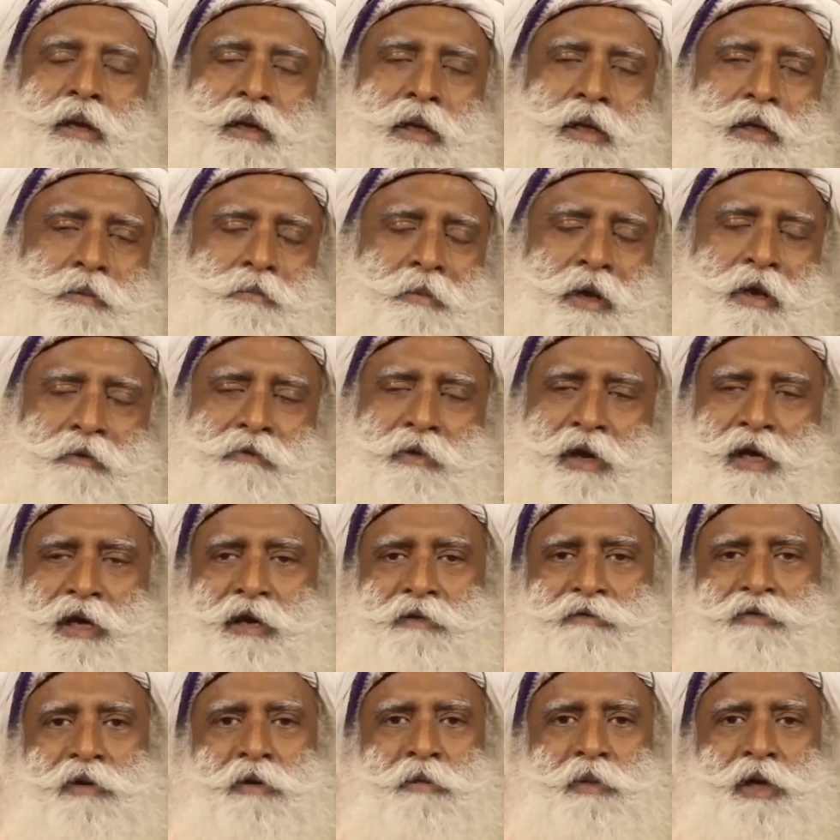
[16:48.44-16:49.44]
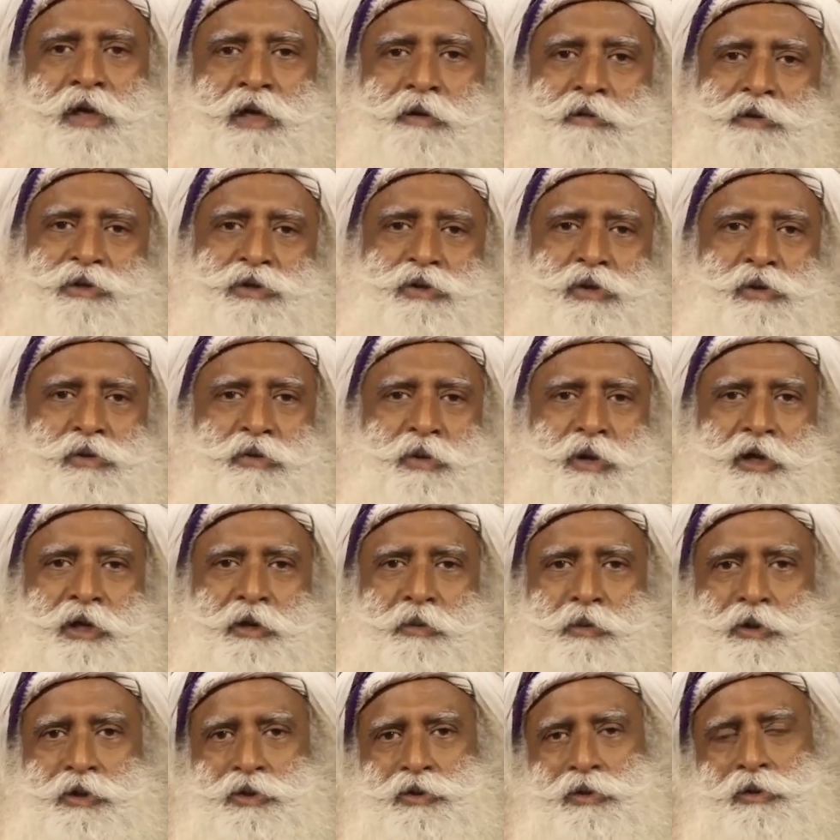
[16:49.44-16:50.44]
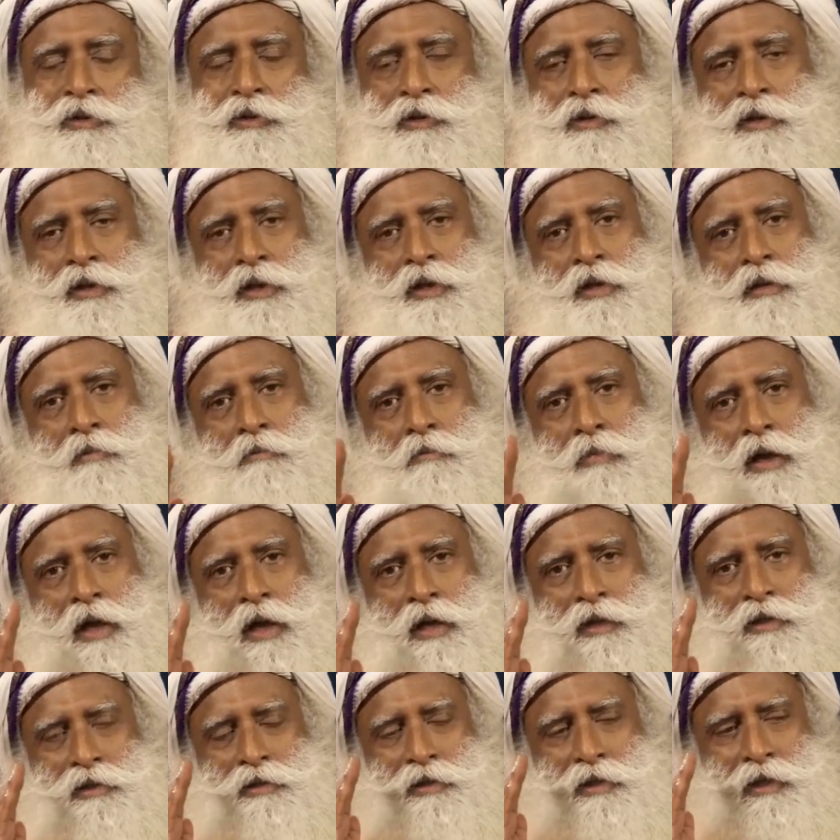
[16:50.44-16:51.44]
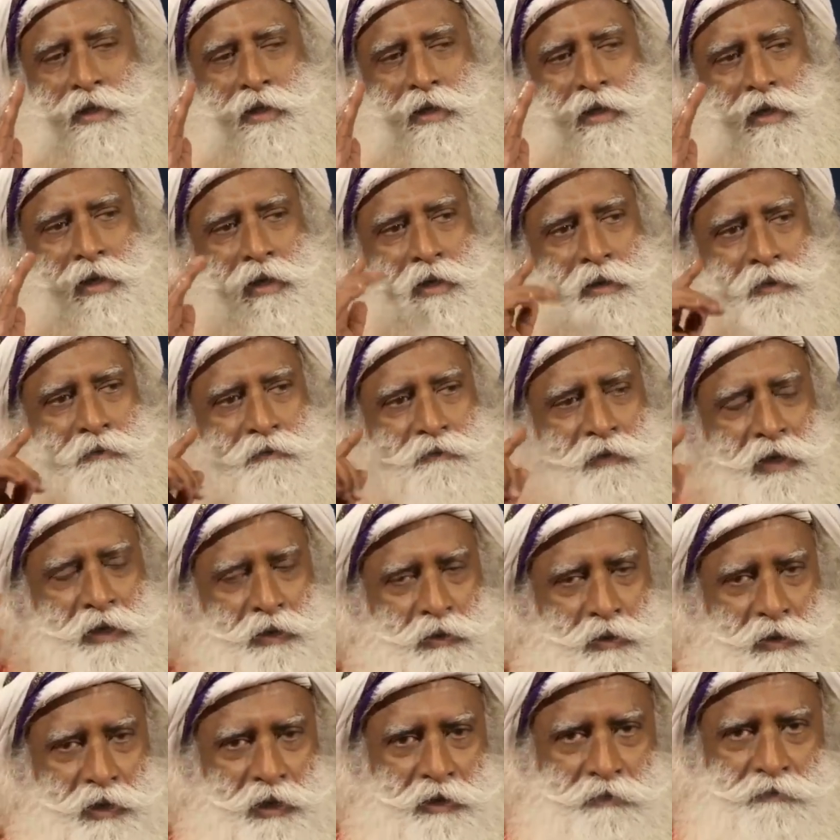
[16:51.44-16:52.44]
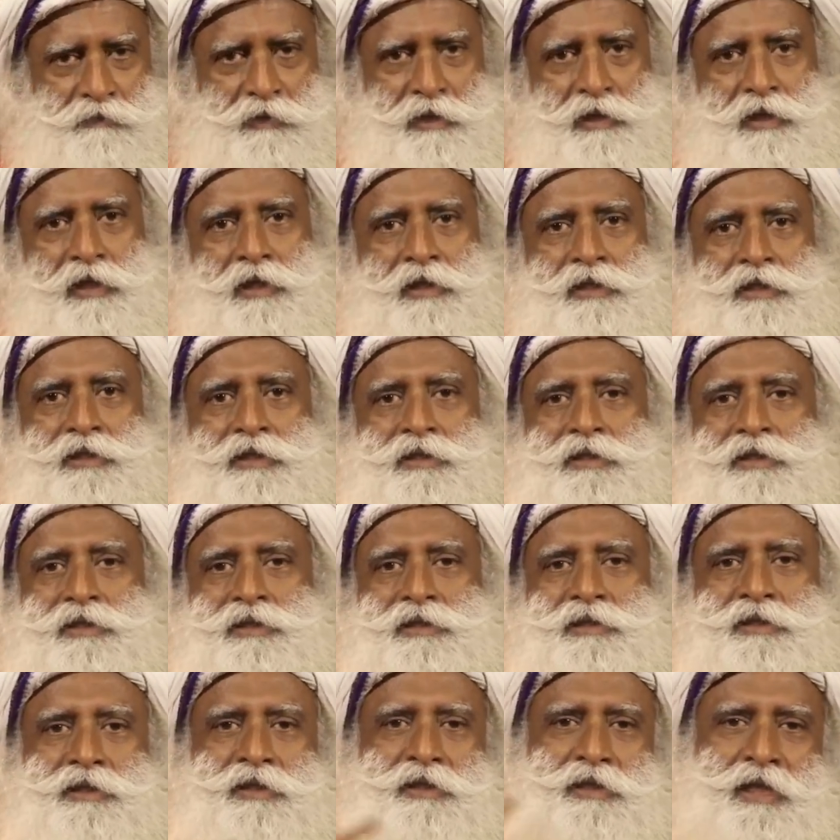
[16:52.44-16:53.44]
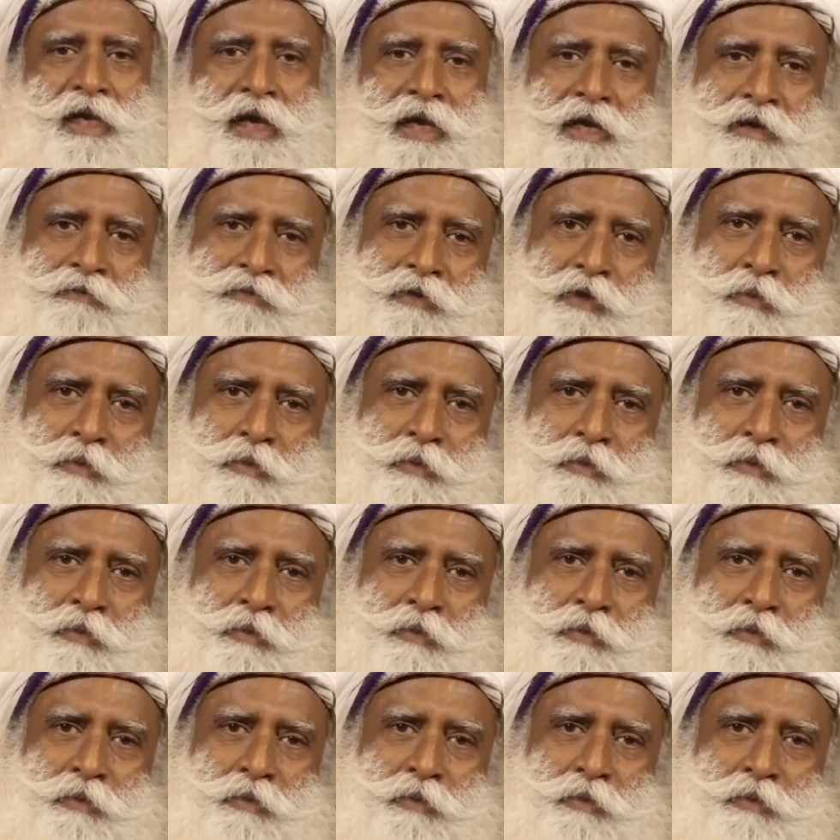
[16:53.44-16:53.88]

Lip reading: It may vary from individual to individual, but when you live in this kind of